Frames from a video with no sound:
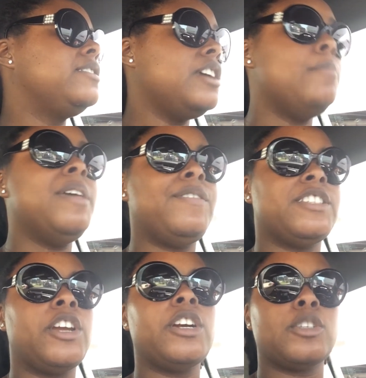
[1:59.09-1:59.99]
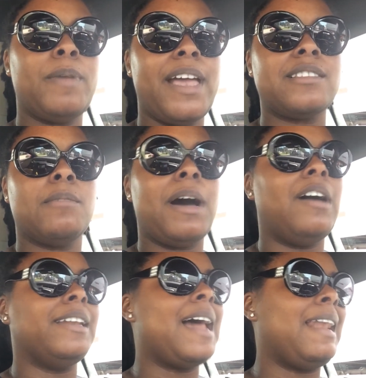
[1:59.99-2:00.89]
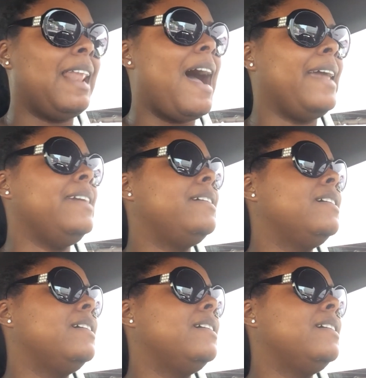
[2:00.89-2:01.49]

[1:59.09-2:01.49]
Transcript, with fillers: to Memphis girls basketball that I like.